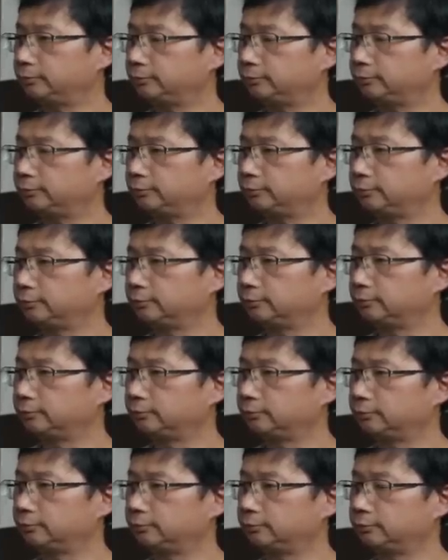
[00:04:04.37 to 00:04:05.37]

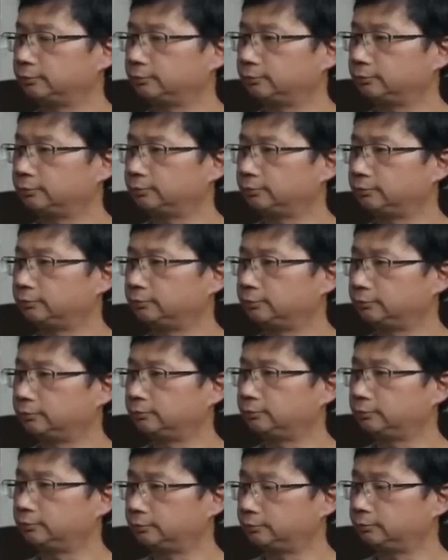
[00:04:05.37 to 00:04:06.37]

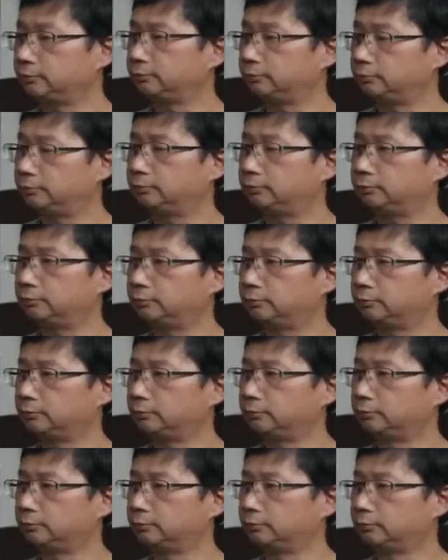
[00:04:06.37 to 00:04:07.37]

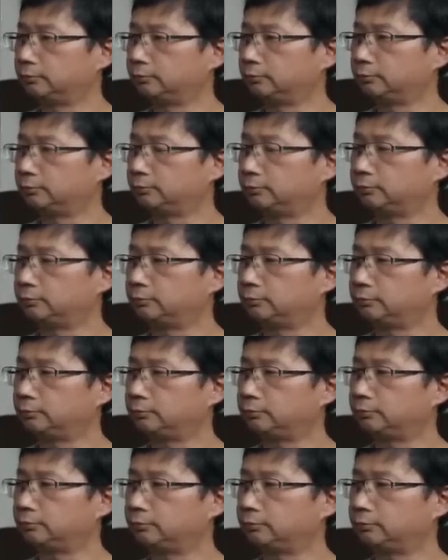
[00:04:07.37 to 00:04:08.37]

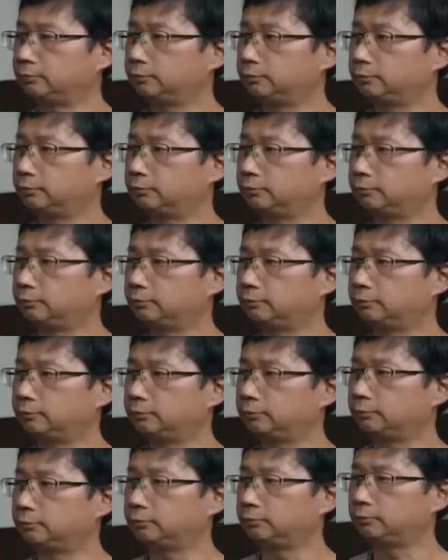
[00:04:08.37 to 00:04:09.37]

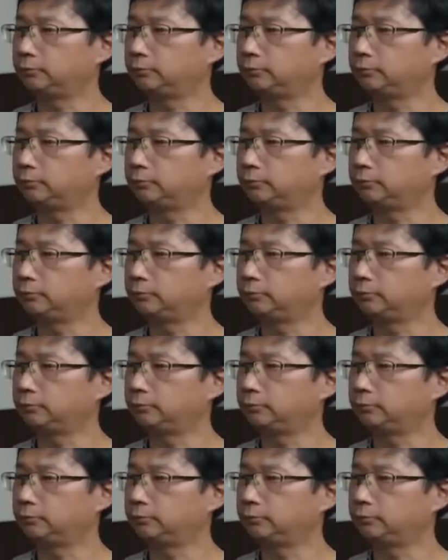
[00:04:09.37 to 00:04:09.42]
(silent)